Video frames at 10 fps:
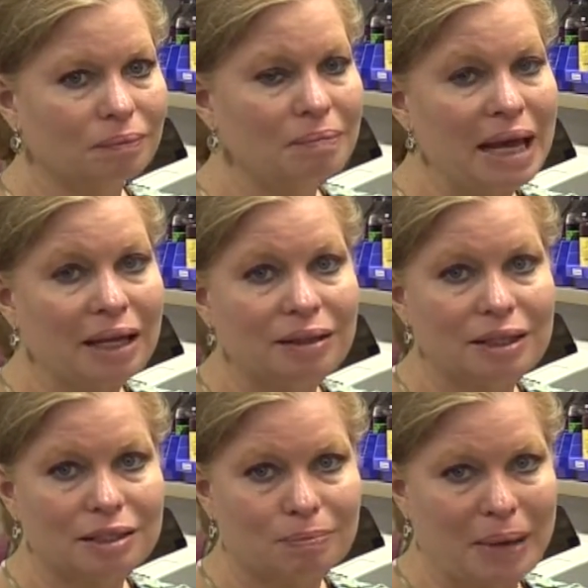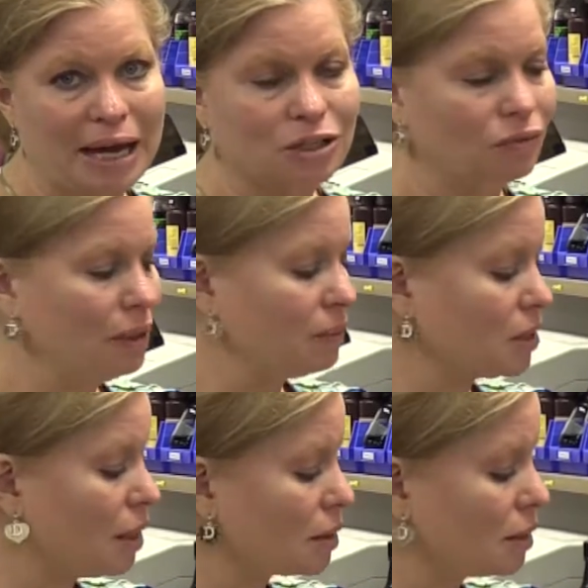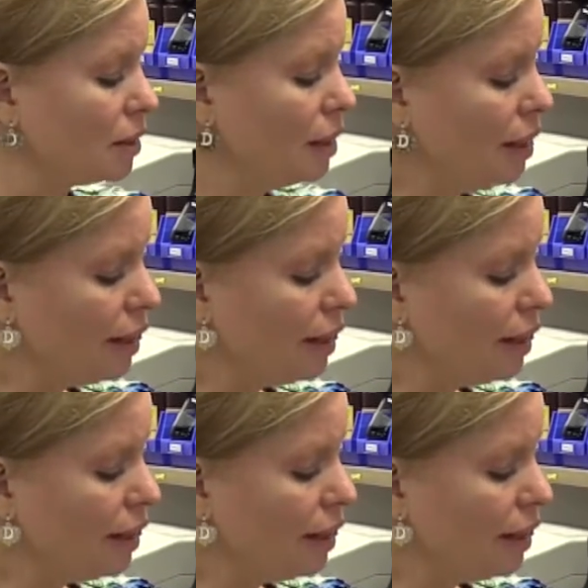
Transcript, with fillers: made this batch of hematoxylin.